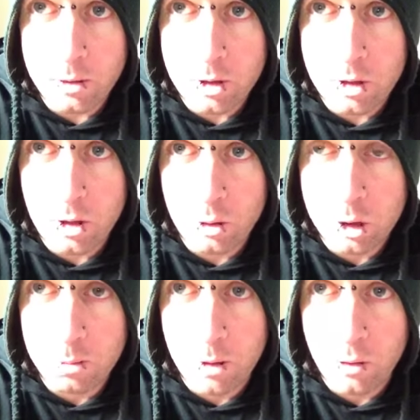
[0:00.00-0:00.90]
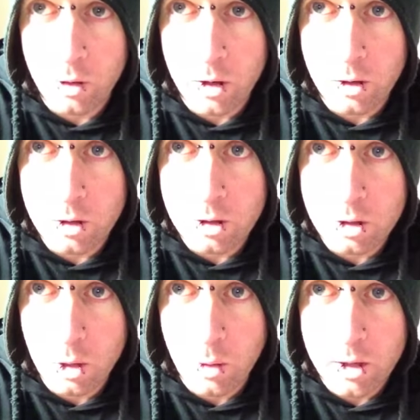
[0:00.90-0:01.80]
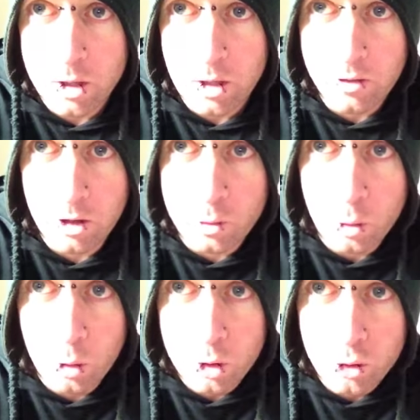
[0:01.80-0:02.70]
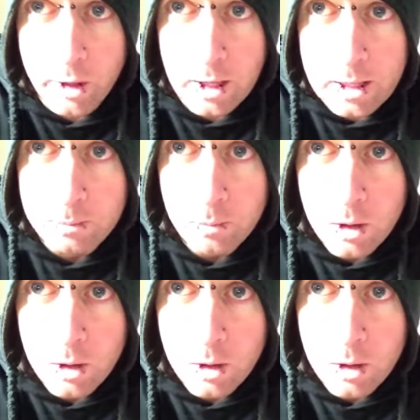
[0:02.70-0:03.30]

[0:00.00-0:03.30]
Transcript: just a little spin round, just to go out and check the floodwaters really.